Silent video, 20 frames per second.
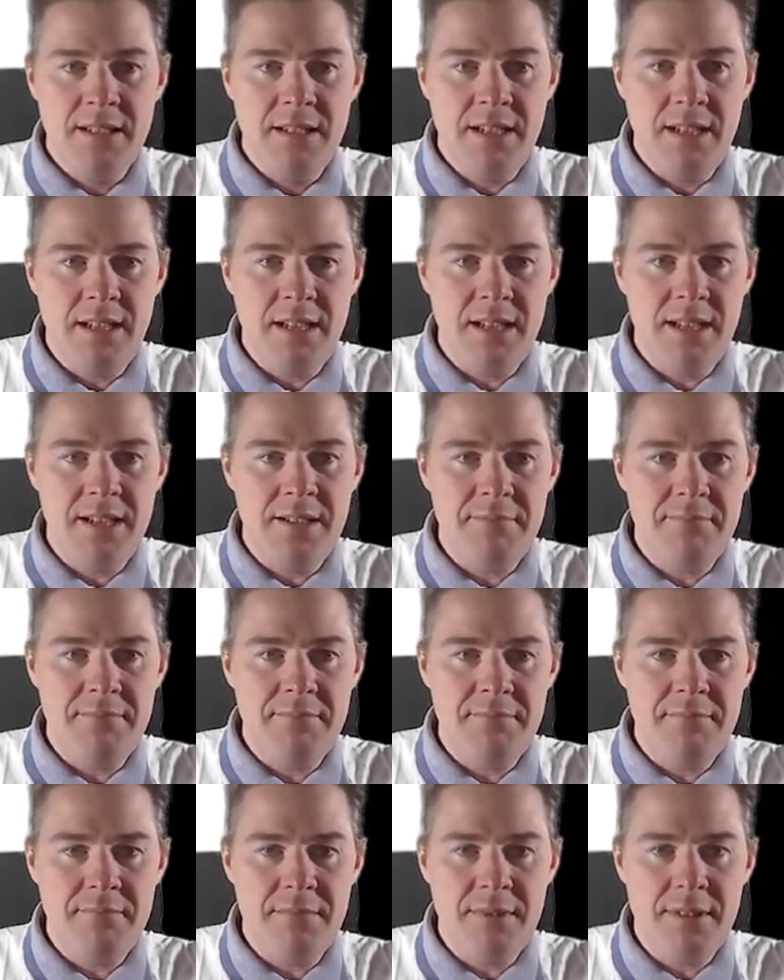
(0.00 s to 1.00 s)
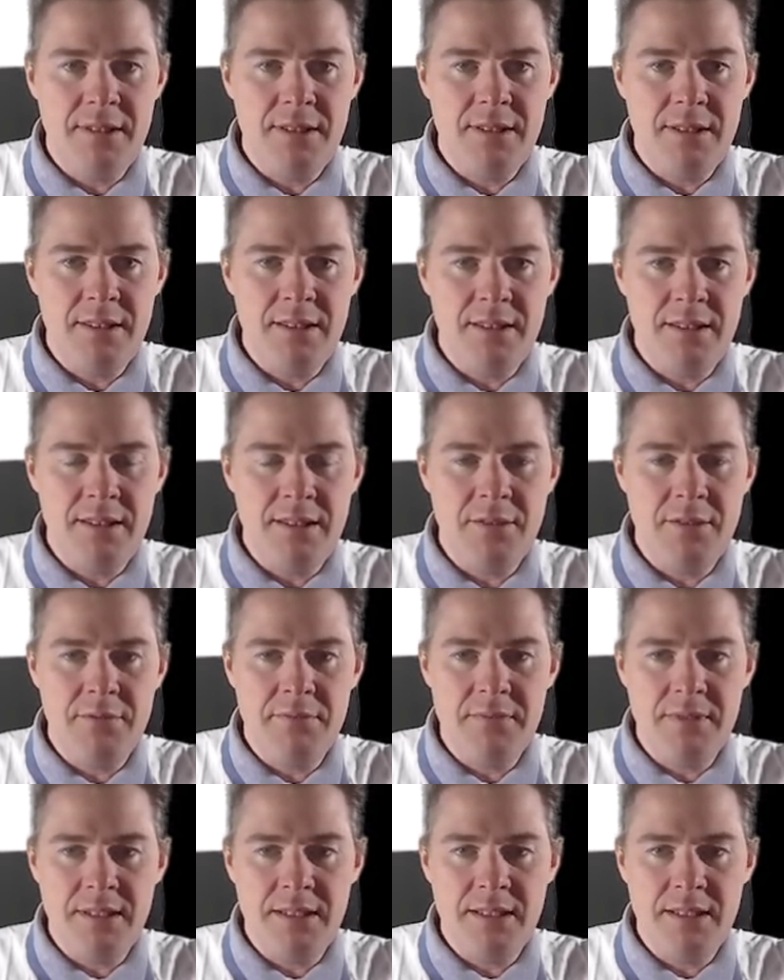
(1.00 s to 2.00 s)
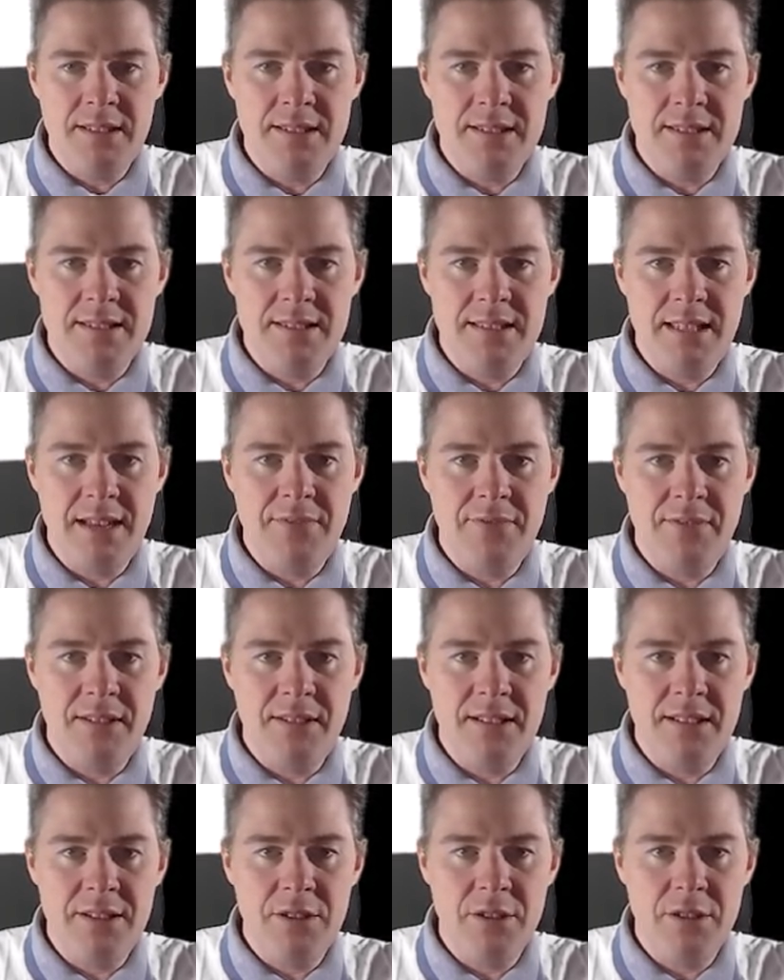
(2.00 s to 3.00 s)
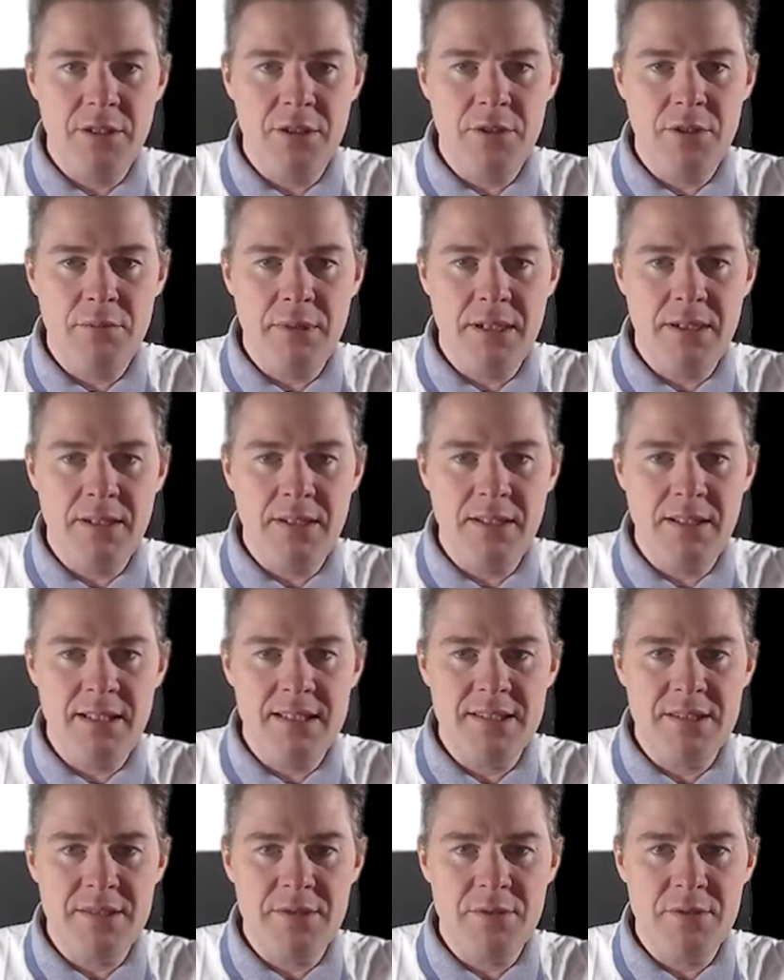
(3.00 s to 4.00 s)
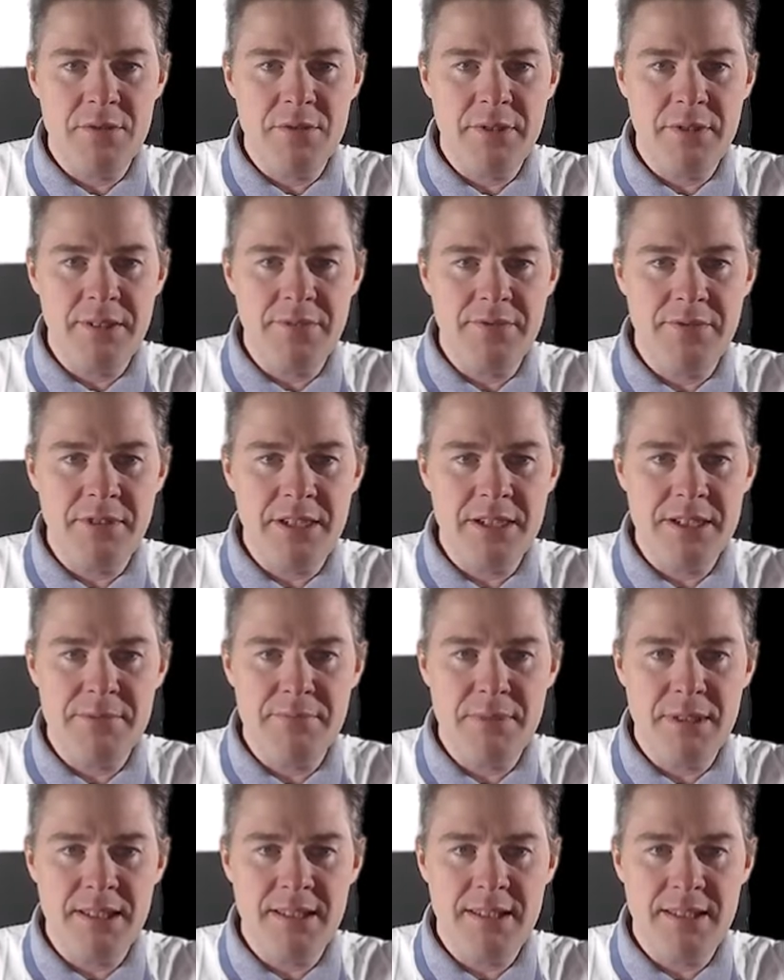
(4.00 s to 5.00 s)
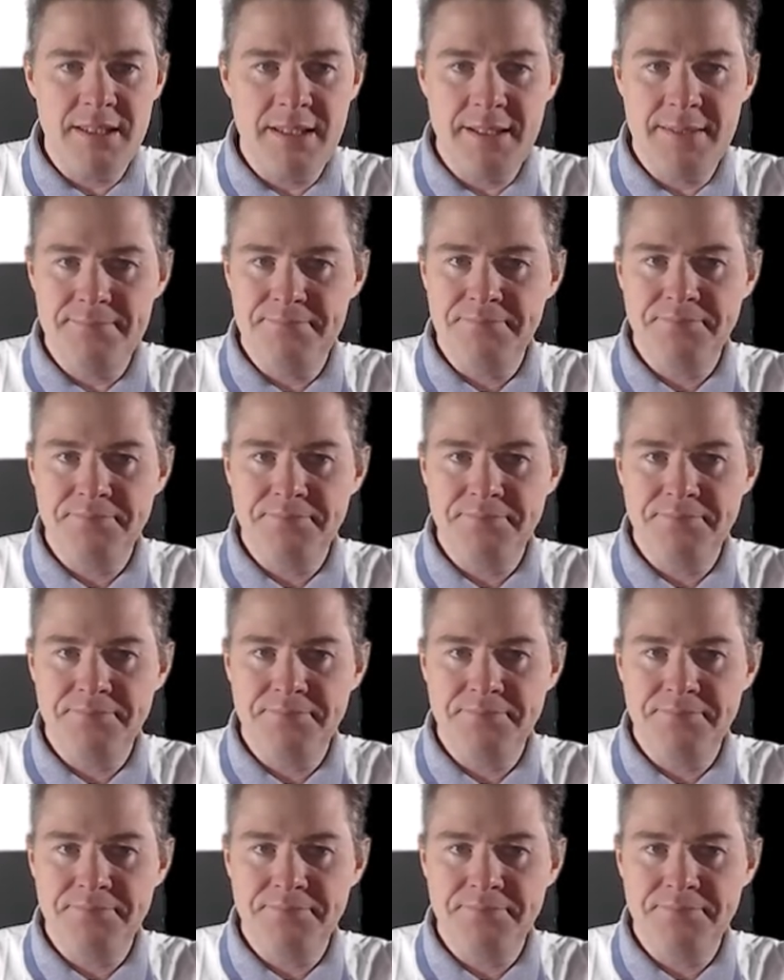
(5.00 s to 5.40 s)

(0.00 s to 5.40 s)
Uh, no, it's definitely don't know about it. Let's do a refresh, but uh,